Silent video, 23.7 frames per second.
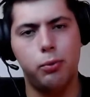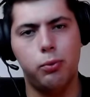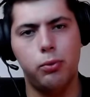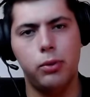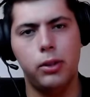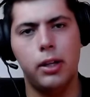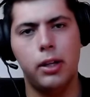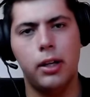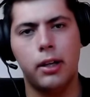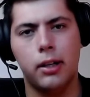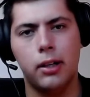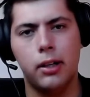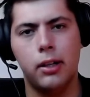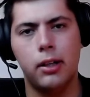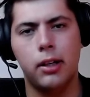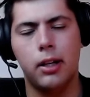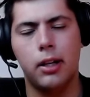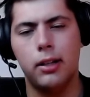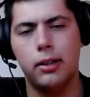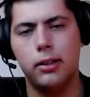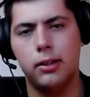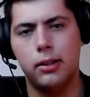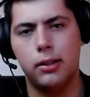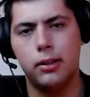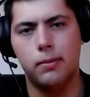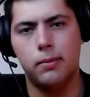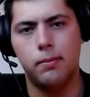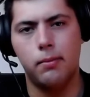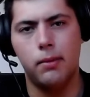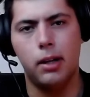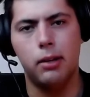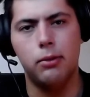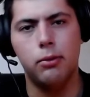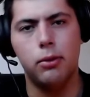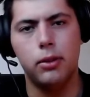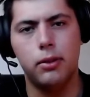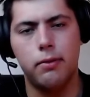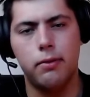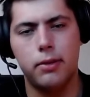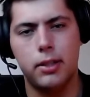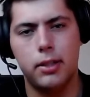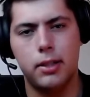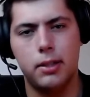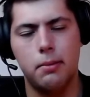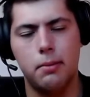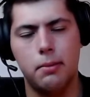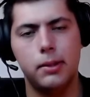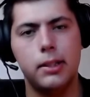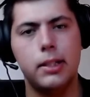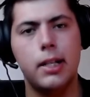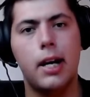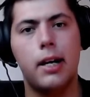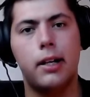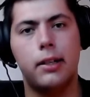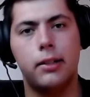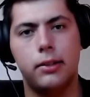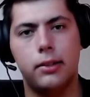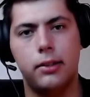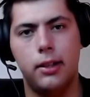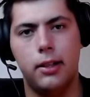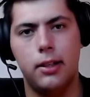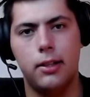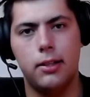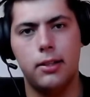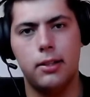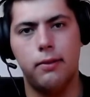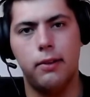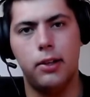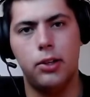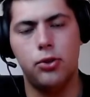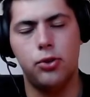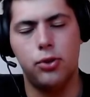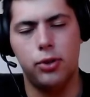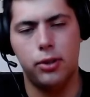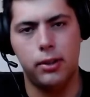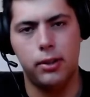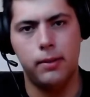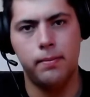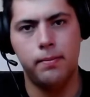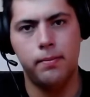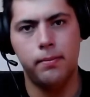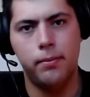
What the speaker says: we are gonna get a lot of similarities eventually.